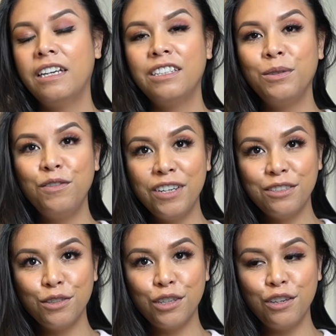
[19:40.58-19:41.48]
So if you
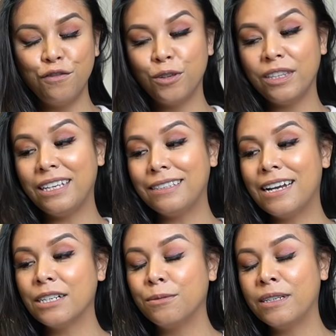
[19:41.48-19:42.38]
guys are looking for the
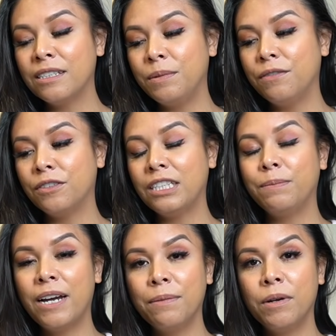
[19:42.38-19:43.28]
exact recipe for these
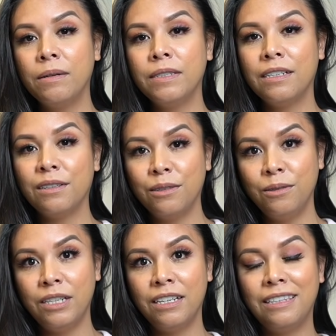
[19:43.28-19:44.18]
bath bombs,
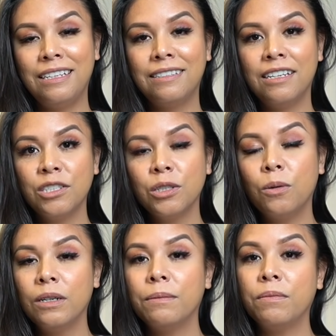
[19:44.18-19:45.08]
including the essential
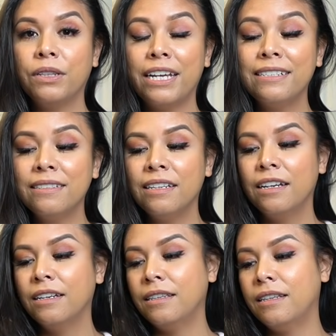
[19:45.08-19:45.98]
oil blend
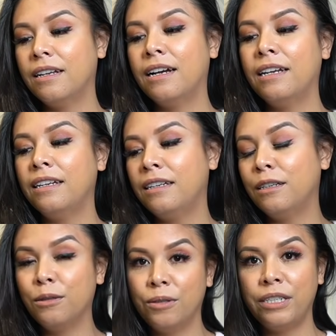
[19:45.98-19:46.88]
that I
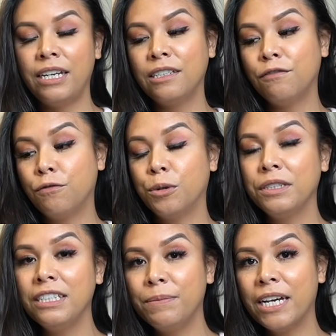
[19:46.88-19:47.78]
create for
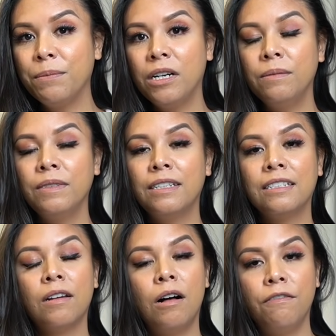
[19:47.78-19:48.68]
these bath bombs,
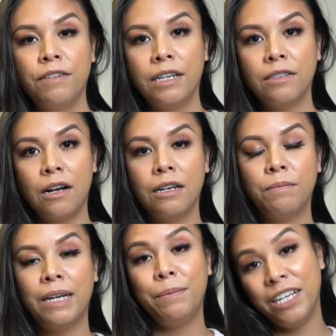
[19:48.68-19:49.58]
that's all found on
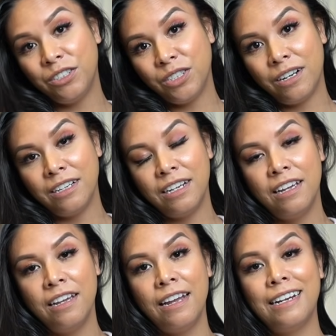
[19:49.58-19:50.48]
my Patreon,
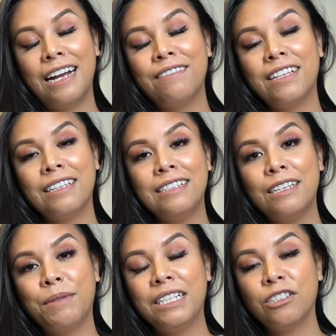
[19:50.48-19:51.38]
and have that linked
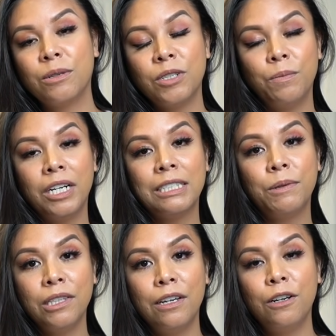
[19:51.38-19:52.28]
in my description box
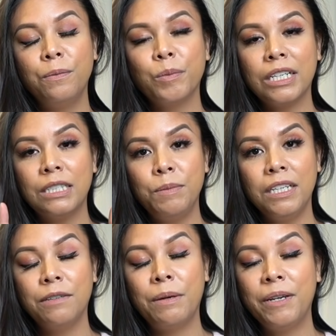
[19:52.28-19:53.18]
below. And
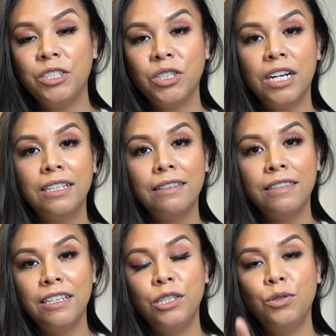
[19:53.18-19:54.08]
speaking of my Patreon,
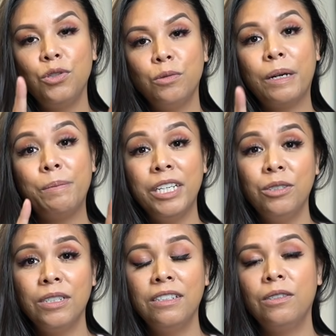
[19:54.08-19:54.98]
thank you to my
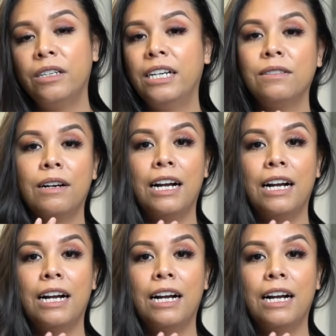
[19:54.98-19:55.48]
patrons. You guys are